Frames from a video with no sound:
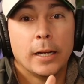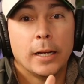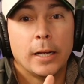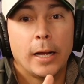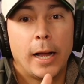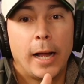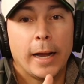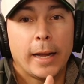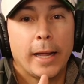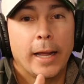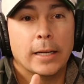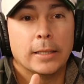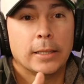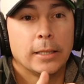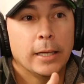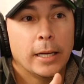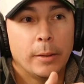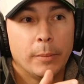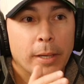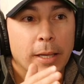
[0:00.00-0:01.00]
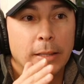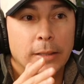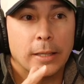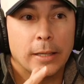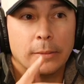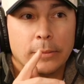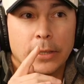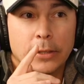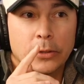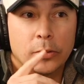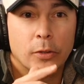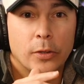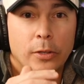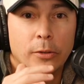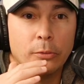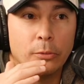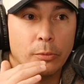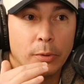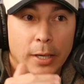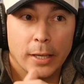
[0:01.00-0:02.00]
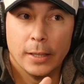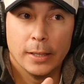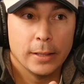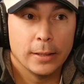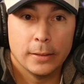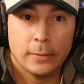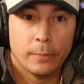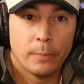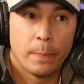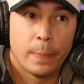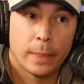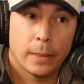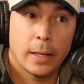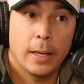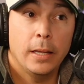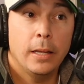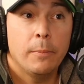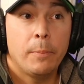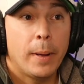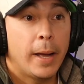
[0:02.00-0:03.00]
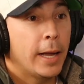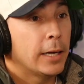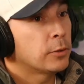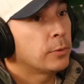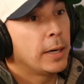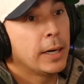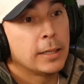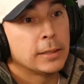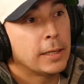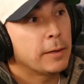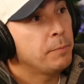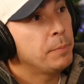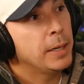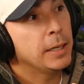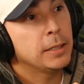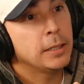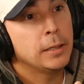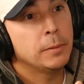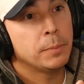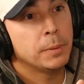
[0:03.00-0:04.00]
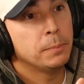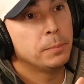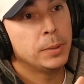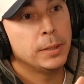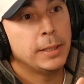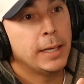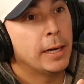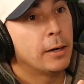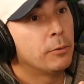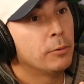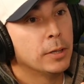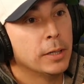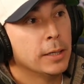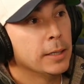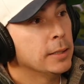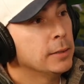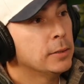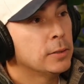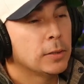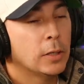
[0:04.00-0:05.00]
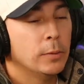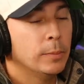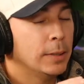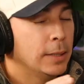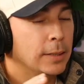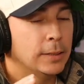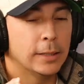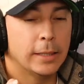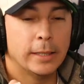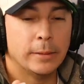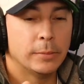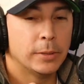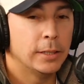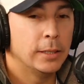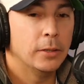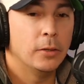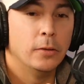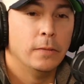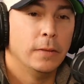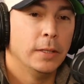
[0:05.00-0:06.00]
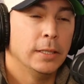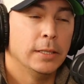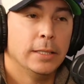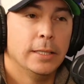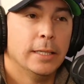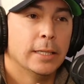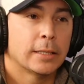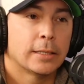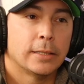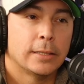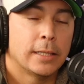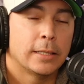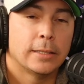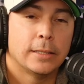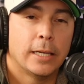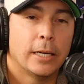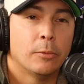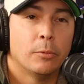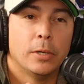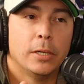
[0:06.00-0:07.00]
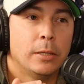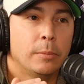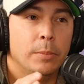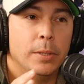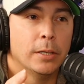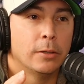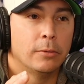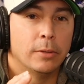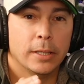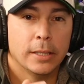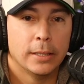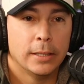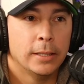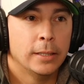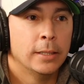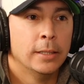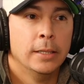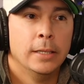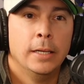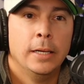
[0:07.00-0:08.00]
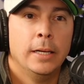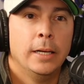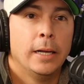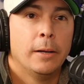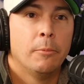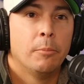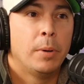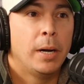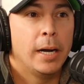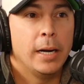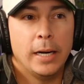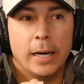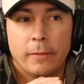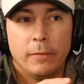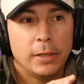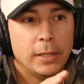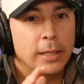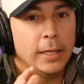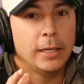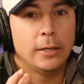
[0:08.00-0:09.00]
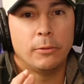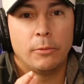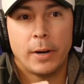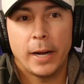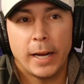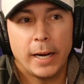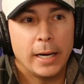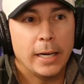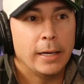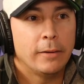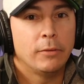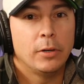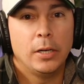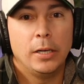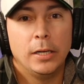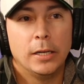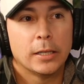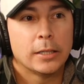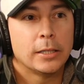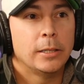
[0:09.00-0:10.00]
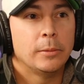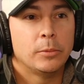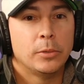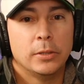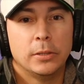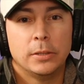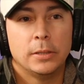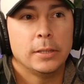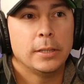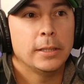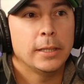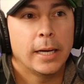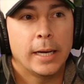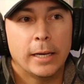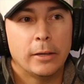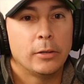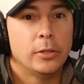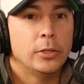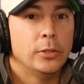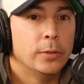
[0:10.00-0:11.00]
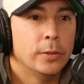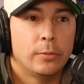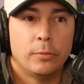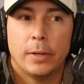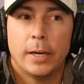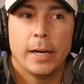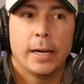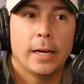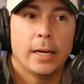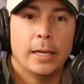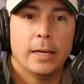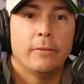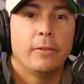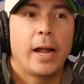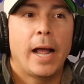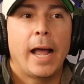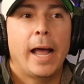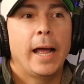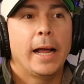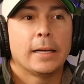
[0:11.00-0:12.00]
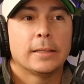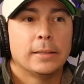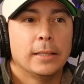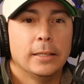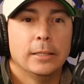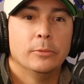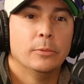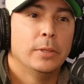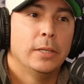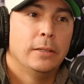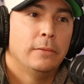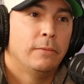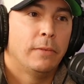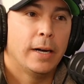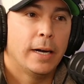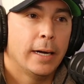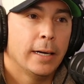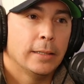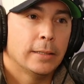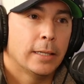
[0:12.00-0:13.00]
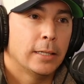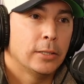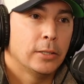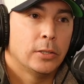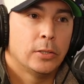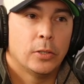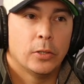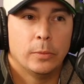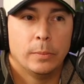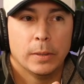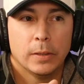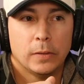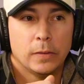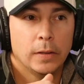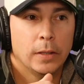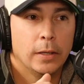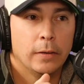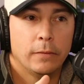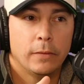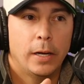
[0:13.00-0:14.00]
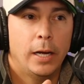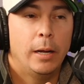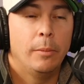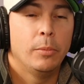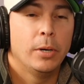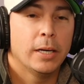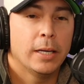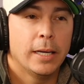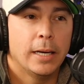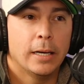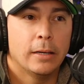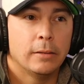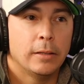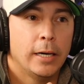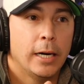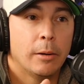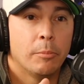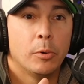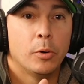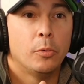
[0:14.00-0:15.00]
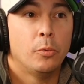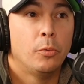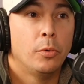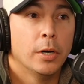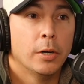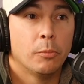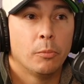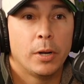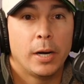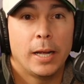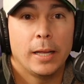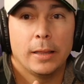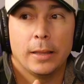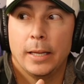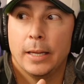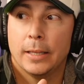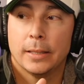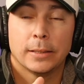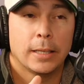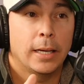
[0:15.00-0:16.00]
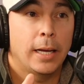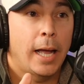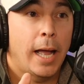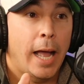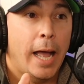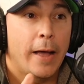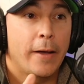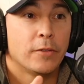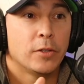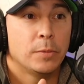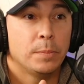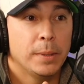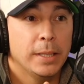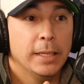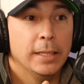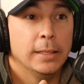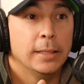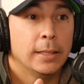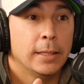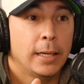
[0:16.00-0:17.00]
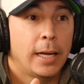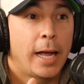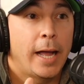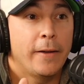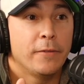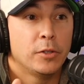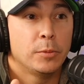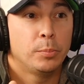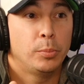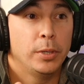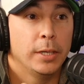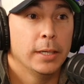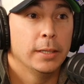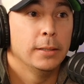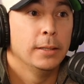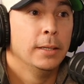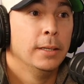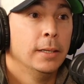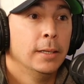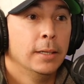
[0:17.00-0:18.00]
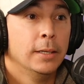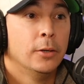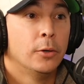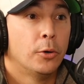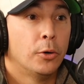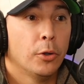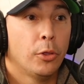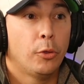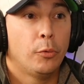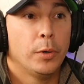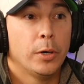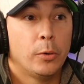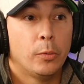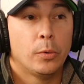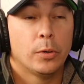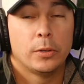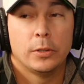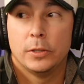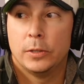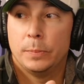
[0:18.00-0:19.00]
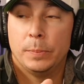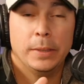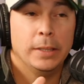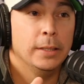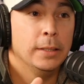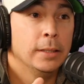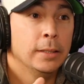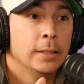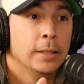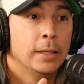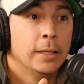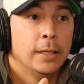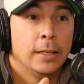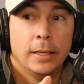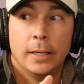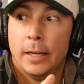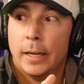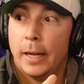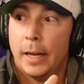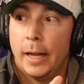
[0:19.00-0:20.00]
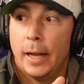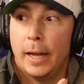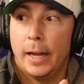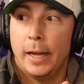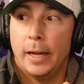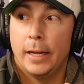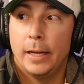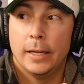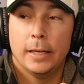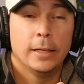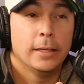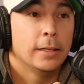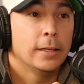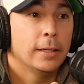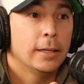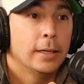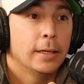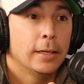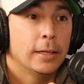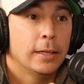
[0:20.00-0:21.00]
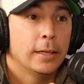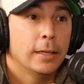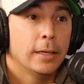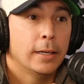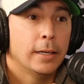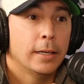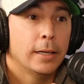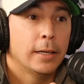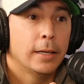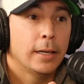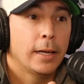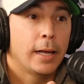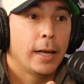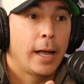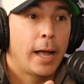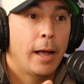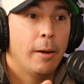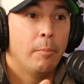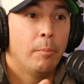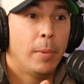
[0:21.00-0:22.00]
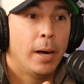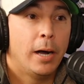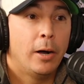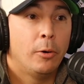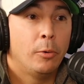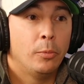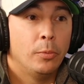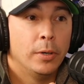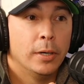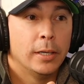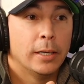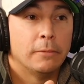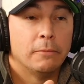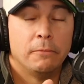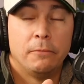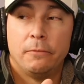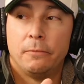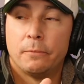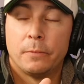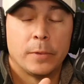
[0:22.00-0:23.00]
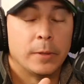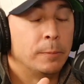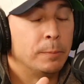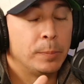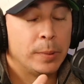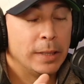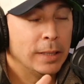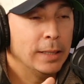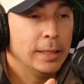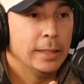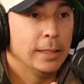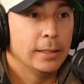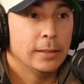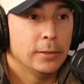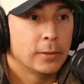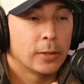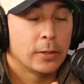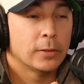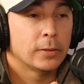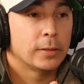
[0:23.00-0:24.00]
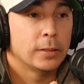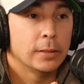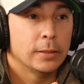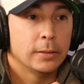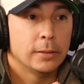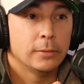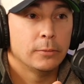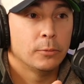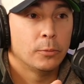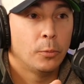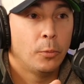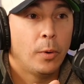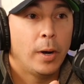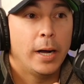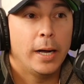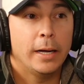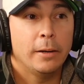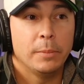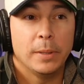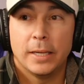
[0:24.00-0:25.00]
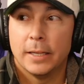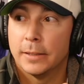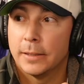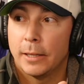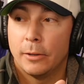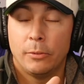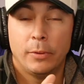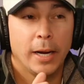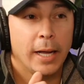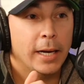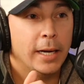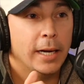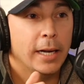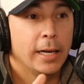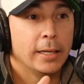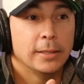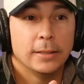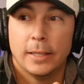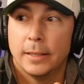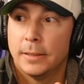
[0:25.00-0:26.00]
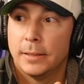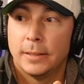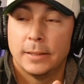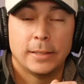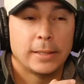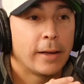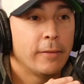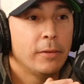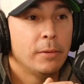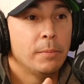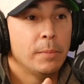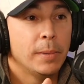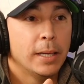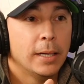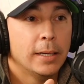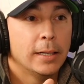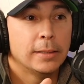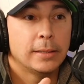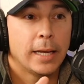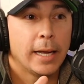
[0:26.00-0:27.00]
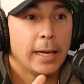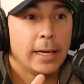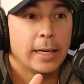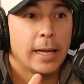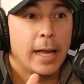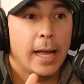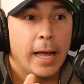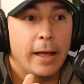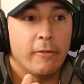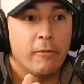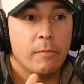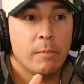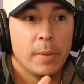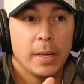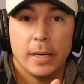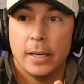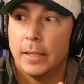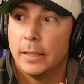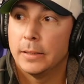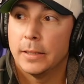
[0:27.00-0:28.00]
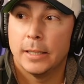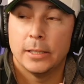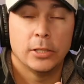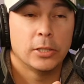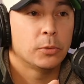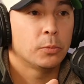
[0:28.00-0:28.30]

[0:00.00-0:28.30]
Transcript: I can't tell you how many times I started running in the past, right? Because I picked up and put down running so many times over the years because I said I wanted to be a runner, but I never did it right. I never looked up to see how to do it right. I never asked anyone advice. I just told myself, I'm going to get out there and I'm going to run what I think is a half speed, half sprint, or 3/4 speed. And at mile 1, I'm completely exhausted. Why? Because I ran it in 7 minutes, 8.5 minutes. I just